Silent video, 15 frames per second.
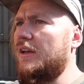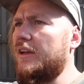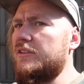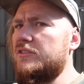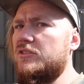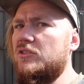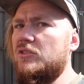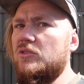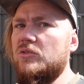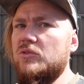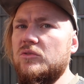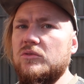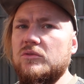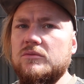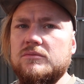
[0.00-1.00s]

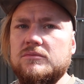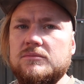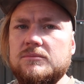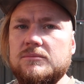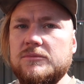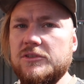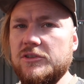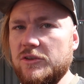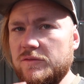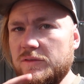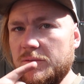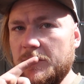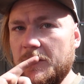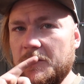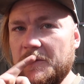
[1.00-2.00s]
HQ
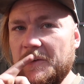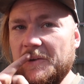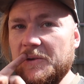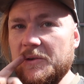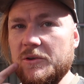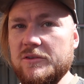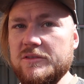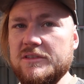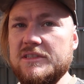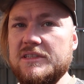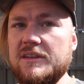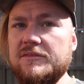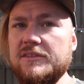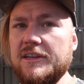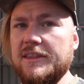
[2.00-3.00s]
253 autos and
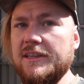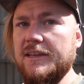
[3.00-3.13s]
stuff like